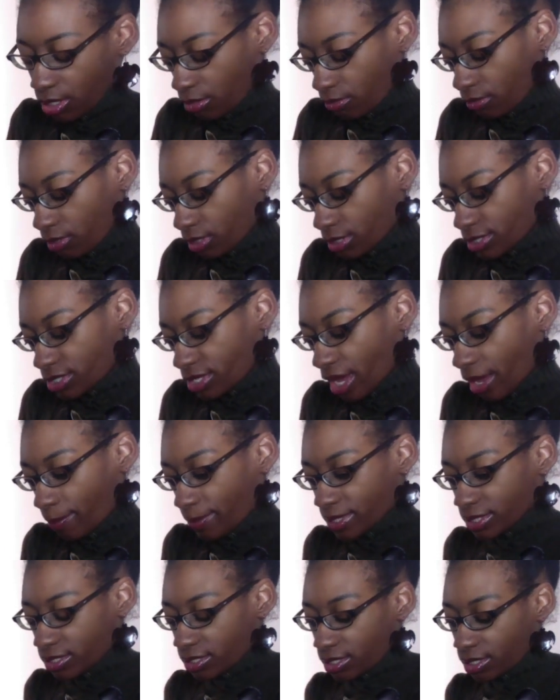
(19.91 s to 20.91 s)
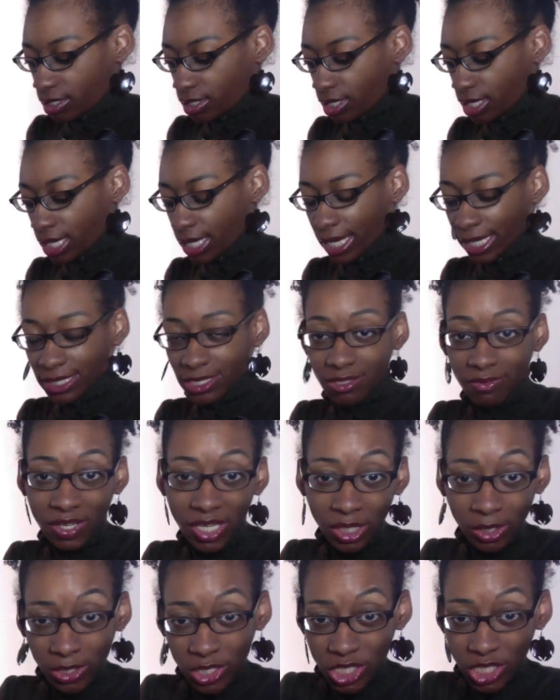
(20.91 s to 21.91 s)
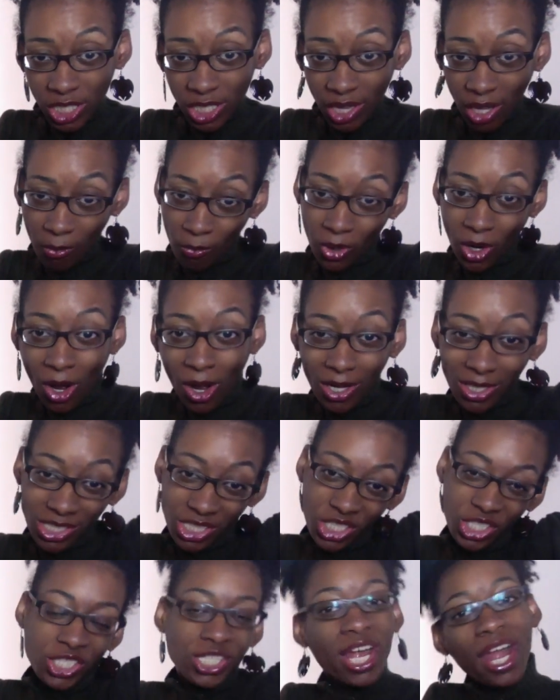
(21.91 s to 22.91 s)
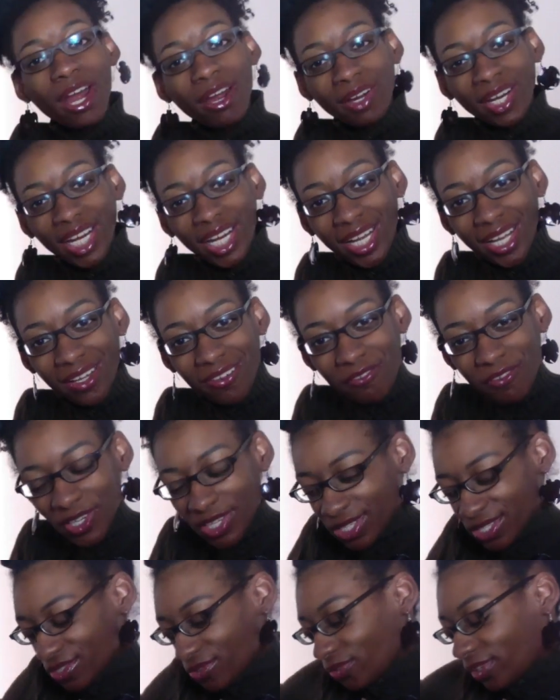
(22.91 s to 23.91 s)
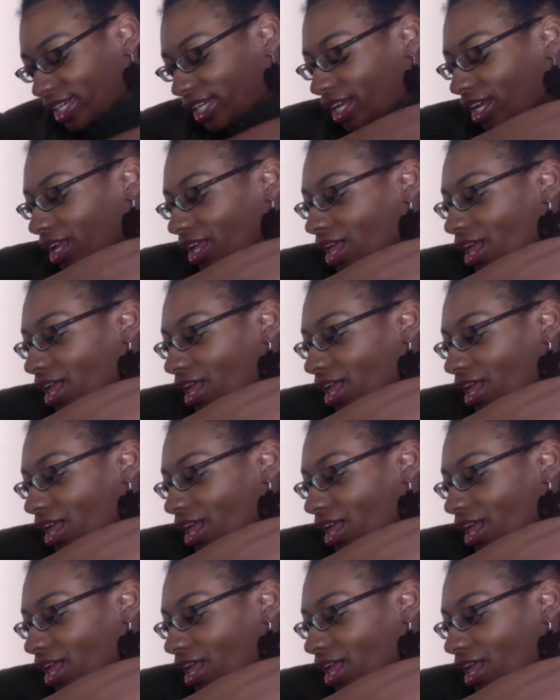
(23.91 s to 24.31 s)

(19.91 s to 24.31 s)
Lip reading: We're going to tap into the collective energy that we're all sharing for this reading.